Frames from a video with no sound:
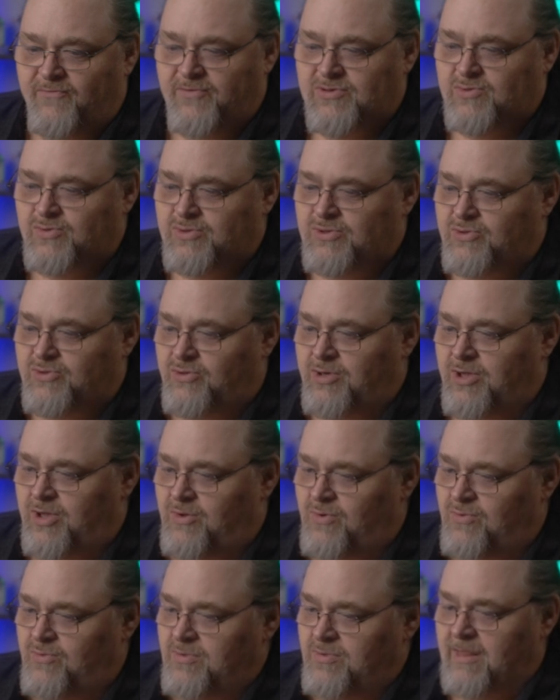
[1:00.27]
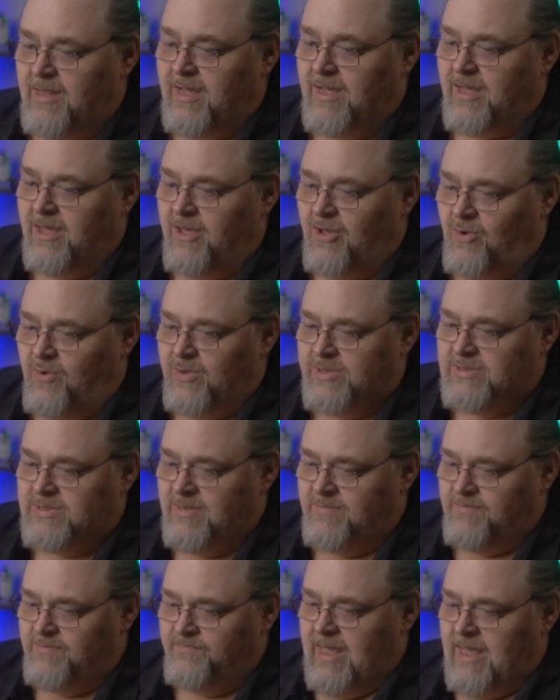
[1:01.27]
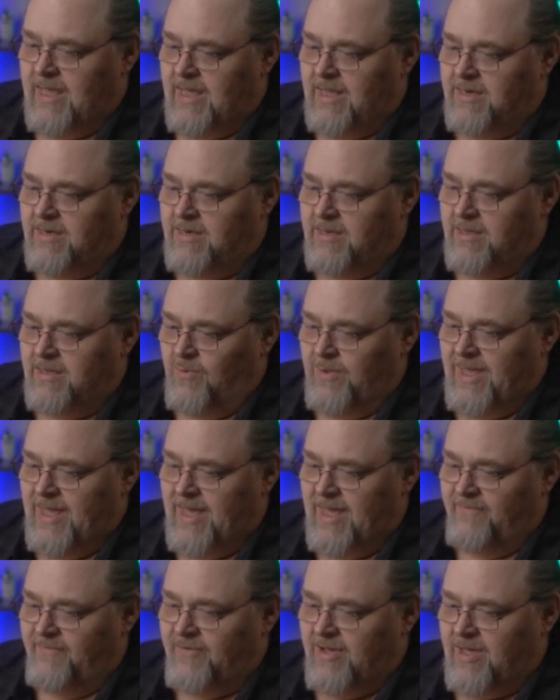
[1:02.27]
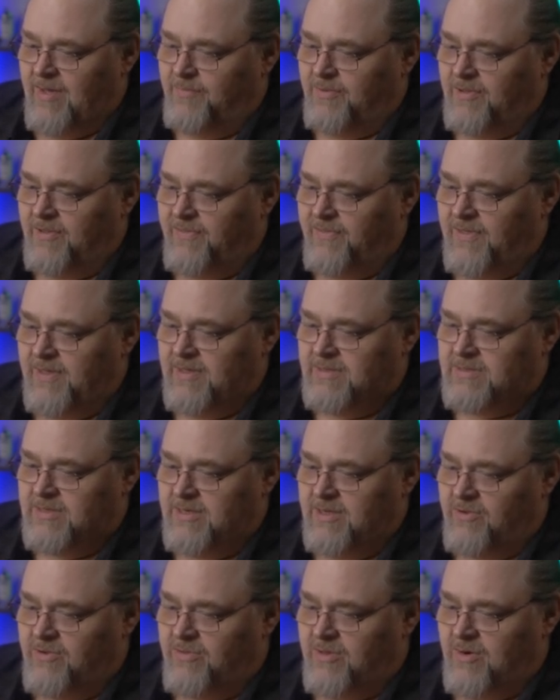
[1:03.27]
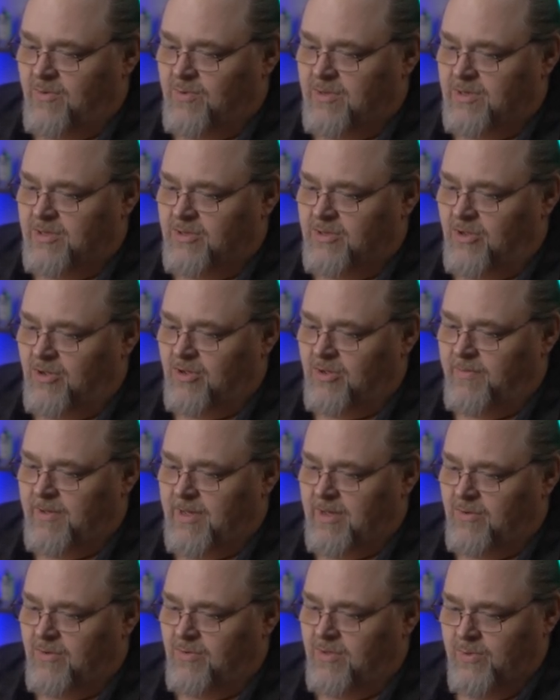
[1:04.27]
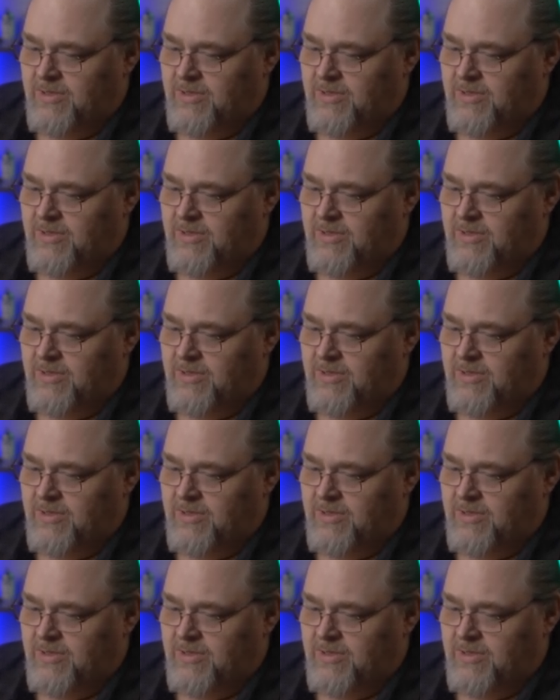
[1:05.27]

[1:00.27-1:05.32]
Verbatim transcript: Visual Studio, like I always am, and we have a couple of things in here that I want to talk about.